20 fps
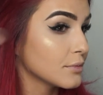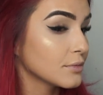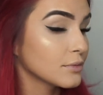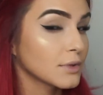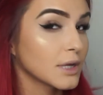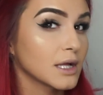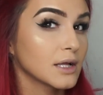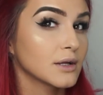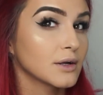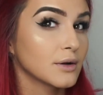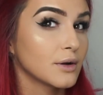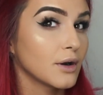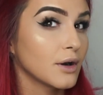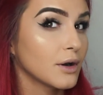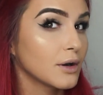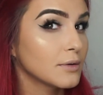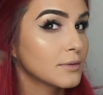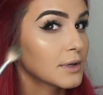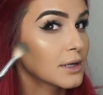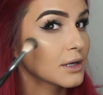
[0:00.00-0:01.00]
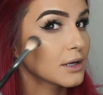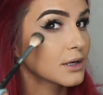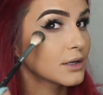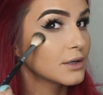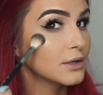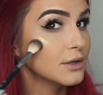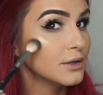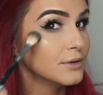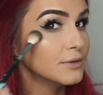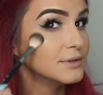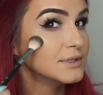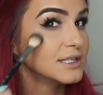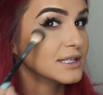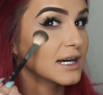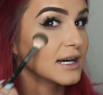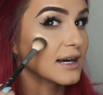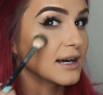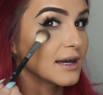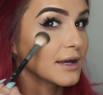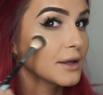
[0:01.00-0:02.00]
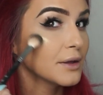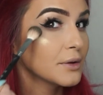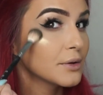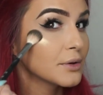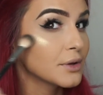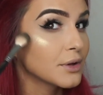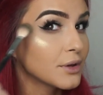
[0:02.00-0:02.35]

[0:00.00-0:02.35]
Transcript: Like, oh my god, do you die?